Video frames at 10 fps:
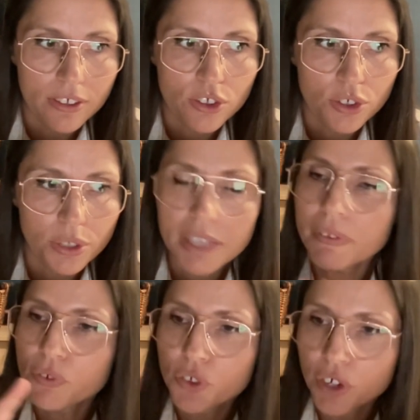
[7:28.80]

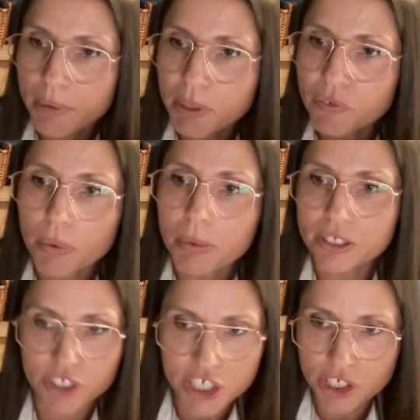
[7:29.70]
even if you're coming from a
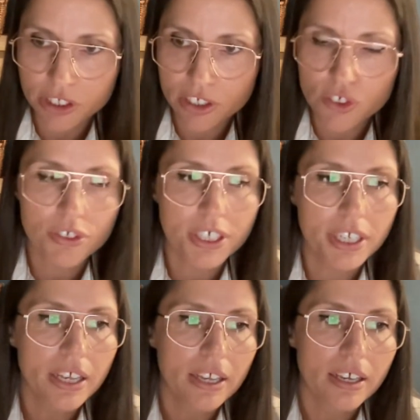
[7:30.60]
traditional
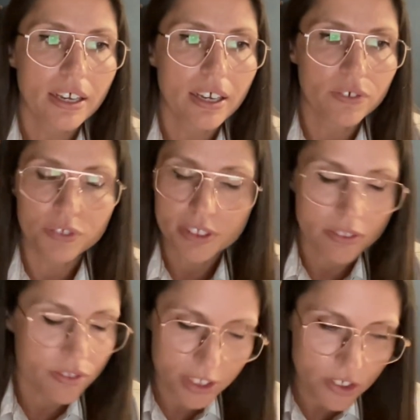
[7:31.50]
industry, from
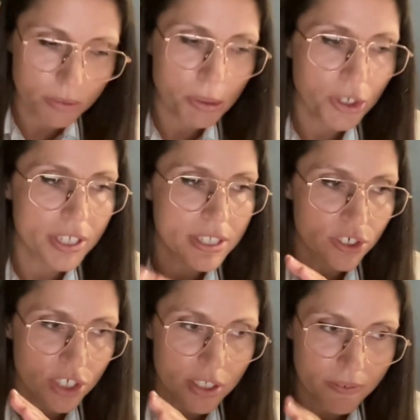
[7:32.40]
traditional markets
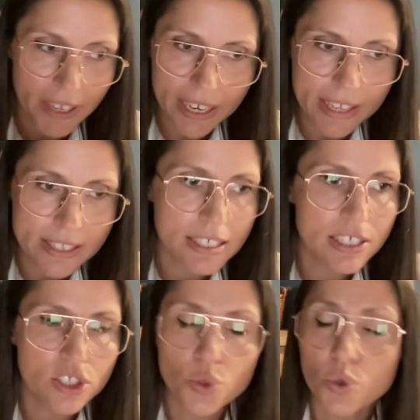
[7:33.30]
such as
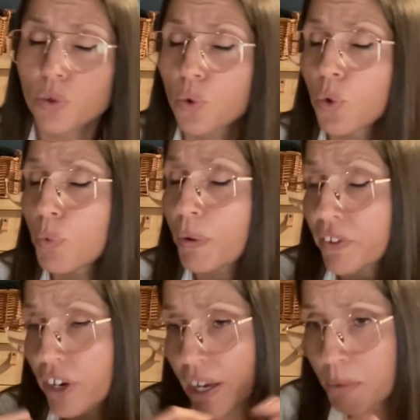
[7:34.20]
finances, or whether
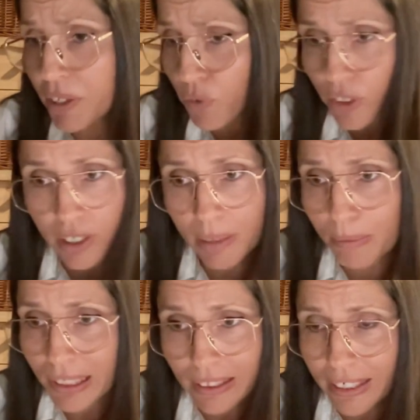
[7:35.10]
you're coming from a
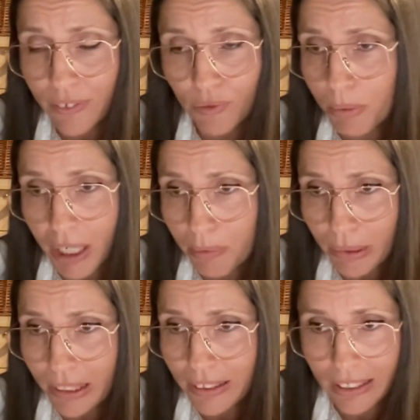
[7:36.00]
completely
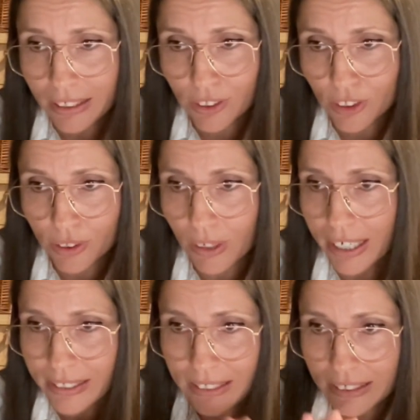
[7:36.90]

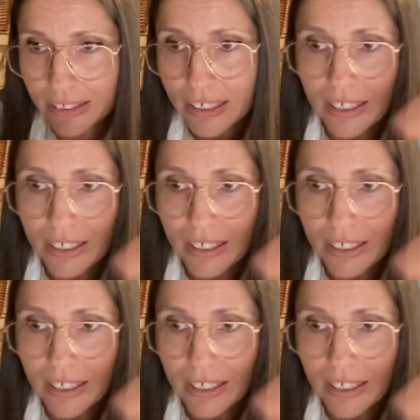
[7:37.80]
IT